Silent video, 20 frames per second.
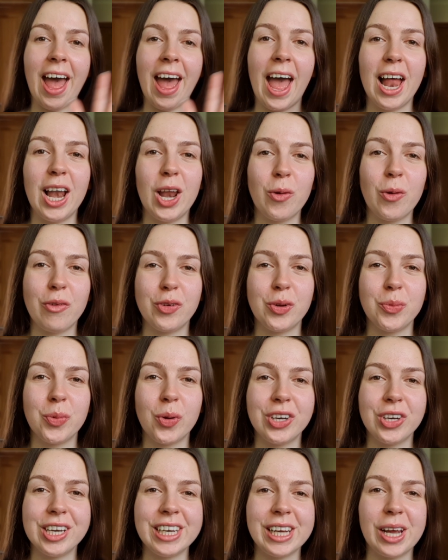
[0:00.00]
Hello
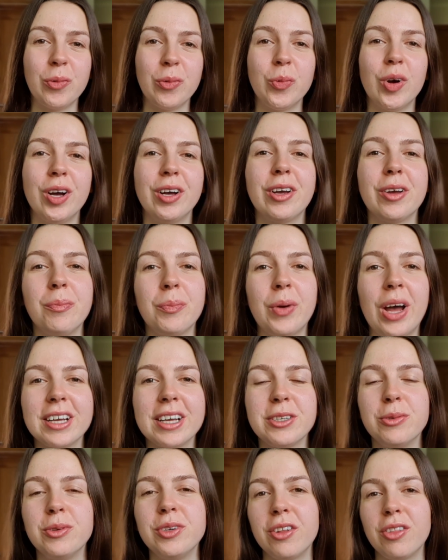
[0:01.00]
everybody and welcome back
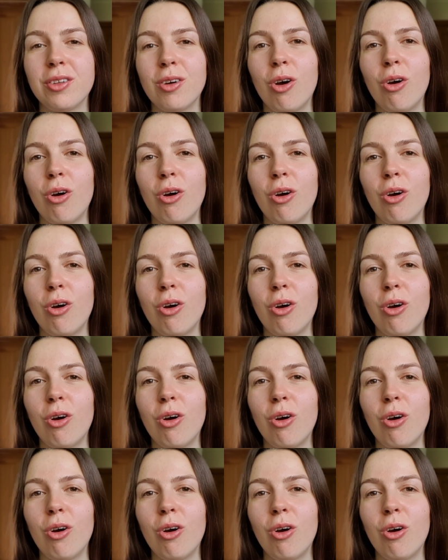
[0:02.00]
to another